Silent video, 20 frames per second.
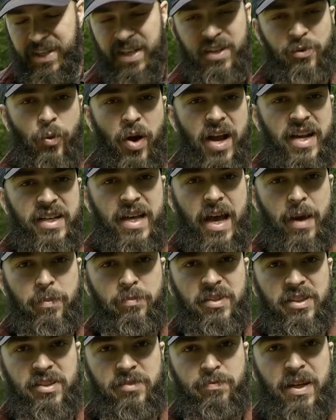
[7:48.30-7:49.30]
and why it
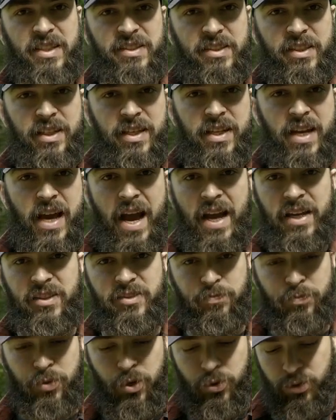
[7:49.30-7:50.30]
happened is basically
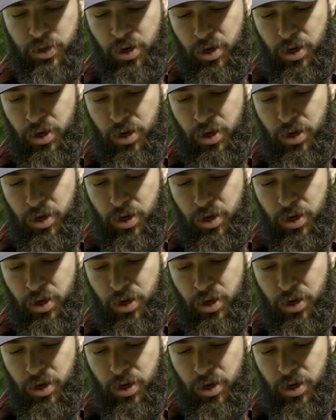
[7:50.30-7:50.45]
ice broke